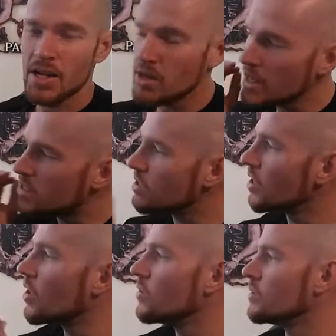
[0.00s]
And you need to
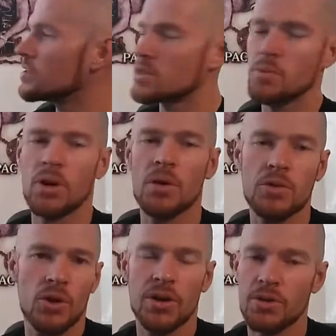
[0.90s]
know, this is what
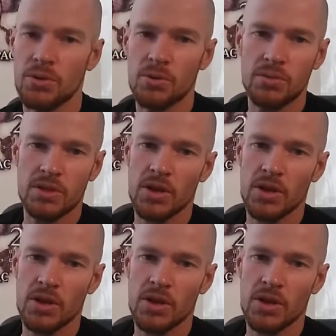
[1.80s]
I'm trying to do,